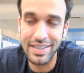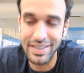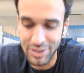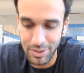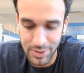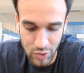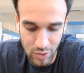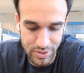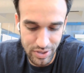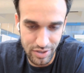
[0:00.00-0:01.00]
the job
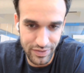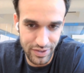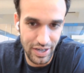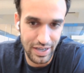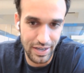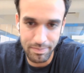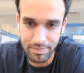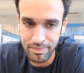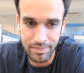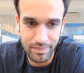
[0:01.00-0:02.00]
description of like a
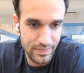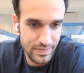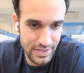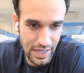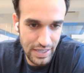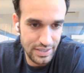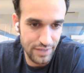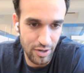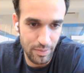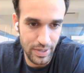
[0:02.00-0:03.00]
sales
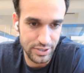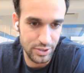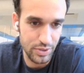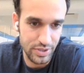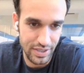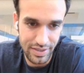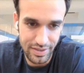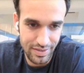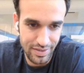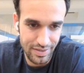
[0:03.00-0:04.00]
development associate,
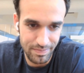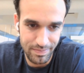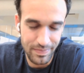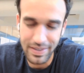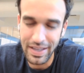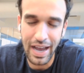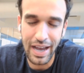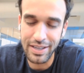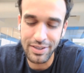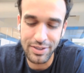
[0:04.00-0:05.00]

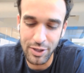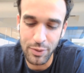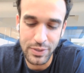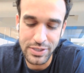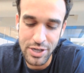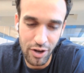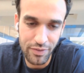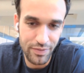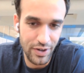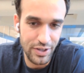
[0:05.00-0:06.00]
I could tell you it was
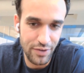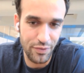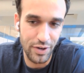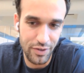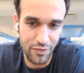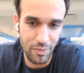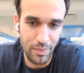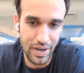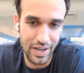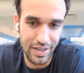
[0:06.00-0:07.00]
not very different from
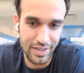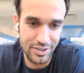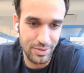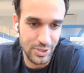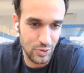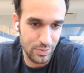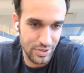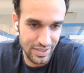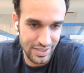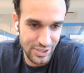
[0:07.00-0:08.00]
my job
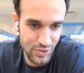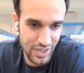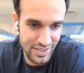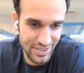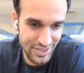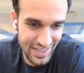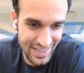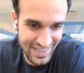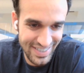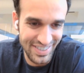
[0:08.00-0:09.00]
description as a strategy
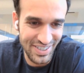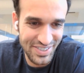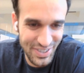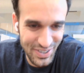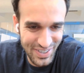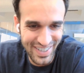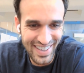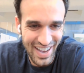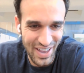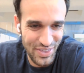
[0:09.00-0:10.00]
consultant. So I
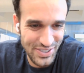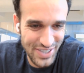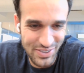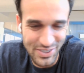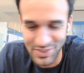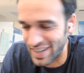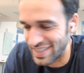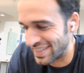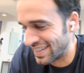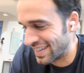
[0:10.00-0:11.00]
thought I was going to do
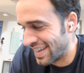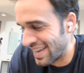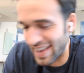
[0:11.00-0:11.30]
strategy,